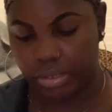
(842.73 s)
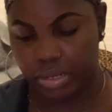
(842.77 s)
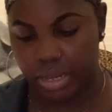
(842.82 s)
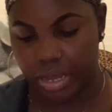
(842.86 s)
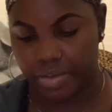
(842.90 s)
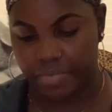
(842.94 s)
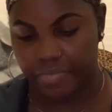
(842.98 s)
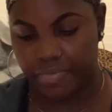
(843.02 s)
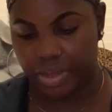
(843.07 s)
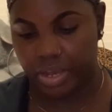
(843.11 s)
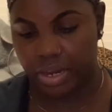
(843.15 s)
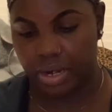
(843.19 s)

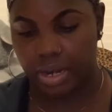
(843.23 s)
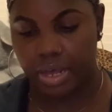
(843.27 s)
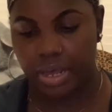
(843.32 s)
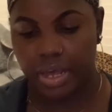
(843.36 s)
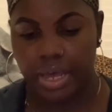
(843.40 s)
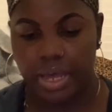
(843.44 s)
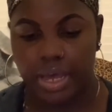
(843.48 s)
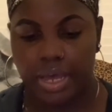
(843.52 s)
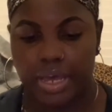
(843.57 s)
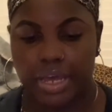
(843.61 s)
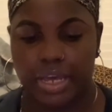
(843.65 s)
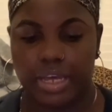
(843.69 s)
loving
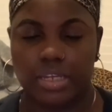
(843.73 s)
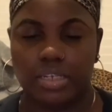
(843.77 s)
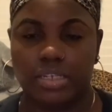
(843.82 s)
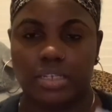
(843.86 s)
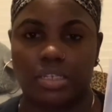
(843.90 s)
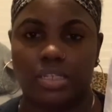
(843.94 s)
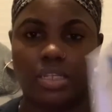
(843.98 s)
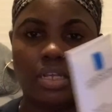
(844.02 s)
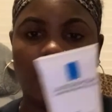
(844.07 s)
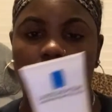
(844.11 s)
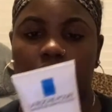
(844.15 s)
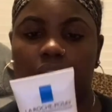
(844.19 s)
is
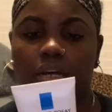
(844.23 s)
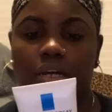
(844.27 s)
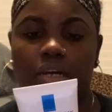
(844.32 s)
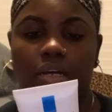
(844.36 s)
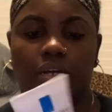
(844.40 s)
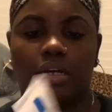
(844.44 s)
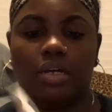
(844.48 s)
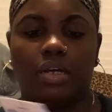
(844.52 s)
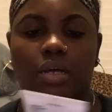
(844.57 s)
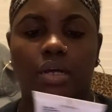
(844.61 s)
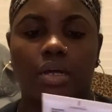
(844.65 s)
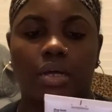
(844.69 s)

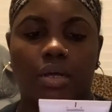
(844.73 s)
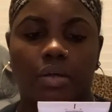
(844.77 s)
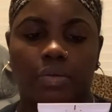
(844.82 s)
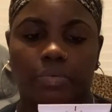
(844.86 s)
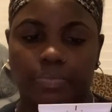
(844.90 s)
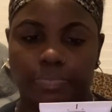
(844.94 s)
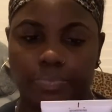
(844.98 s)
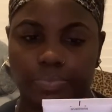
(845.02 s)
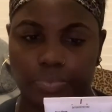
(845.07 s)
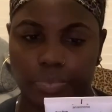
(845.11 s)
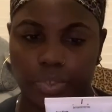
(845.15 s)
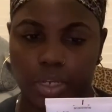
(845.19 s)
the
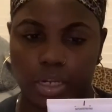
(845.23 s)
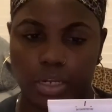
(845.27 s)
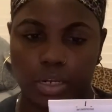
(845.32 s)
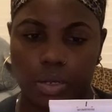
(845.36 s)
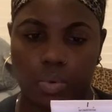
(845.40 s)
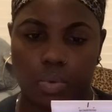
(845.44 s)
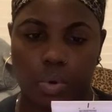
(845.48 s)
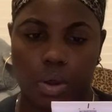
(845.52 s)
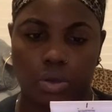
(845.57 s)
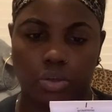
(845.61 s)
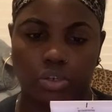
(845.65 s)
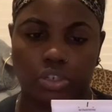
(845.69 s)

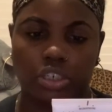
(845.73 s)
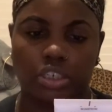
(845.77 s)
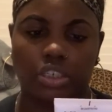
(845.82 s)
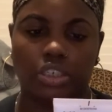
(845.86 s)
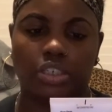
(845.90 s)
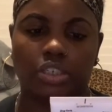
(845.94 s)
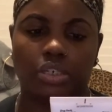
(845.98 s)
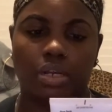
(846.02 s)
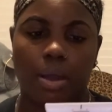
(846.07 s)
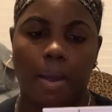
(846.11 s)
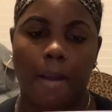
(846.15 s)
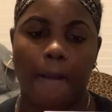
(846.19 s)

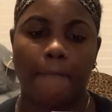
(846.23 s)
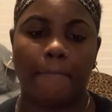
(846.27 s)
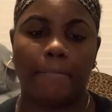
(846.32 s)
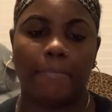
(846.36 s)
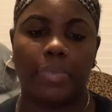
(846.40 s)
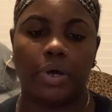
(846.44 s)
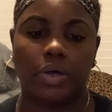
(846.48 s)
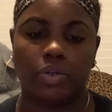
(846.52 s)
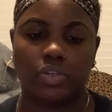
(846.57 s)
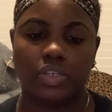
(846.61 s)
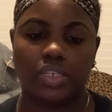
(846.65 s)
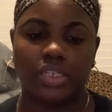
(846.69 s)
Roche
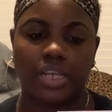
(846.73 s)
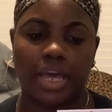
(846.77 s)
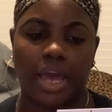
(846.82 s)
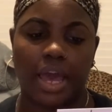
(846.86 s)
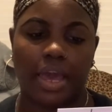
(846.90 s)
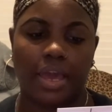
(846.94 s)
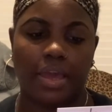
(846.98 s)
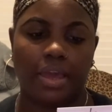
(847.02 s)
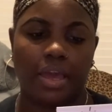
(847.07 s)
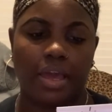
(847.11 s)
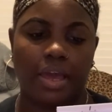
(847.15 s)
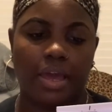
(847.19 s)

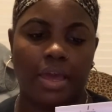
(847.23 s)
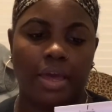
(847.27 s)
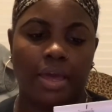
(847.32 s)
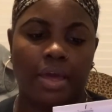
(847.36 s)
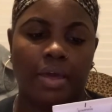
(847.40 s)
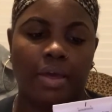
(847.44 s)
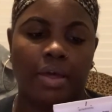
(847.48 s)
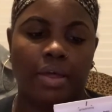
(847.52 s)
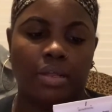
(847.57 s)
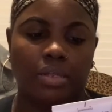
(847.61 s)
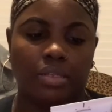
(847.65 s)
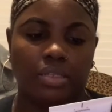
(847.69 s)
Posay.
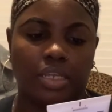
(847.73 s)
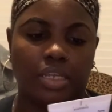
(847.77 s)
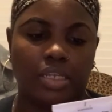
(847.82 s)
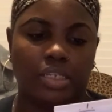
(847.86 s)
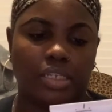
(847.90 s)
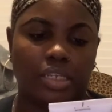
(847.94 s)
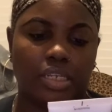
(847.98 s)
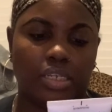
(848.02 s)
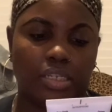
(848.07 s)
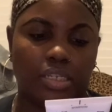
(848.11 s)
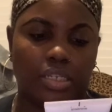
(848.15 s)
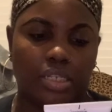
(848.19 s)

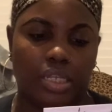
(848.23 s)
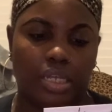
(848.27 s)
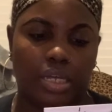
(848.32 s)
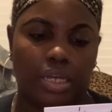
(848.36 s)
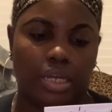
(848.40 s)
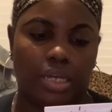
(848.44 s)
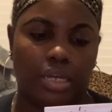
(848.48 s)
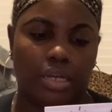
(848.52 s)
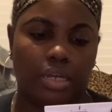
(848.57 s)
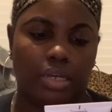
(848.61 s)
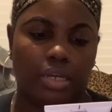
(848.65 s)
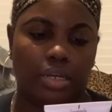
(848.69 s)
This is
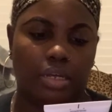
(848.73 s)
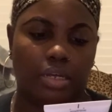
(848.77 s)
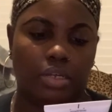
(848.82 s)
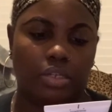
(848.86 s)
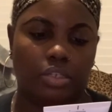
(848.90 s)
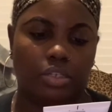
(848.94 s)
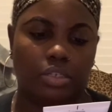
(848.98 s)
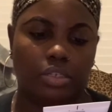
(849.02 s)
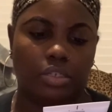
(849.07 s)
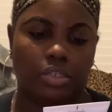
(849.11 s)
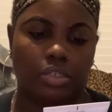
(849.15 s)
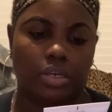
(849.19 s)
the
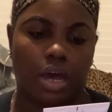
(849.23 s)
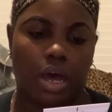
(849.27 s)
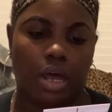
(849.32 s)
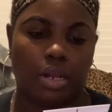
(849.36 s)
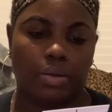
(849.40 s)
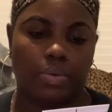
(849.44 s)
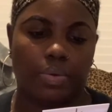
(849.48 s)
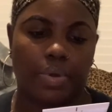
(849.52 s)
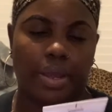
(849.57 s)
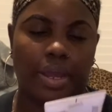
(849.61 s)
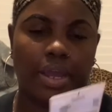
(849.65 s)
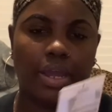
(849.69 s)

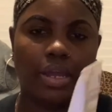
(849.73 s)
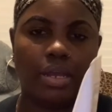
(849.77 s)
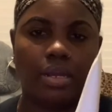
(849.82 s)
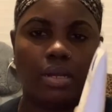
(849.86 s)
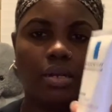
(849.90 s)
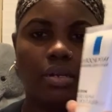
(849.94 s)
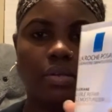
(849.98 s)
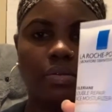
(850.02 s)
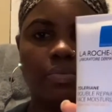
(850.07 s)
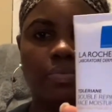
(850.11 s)
Toleraine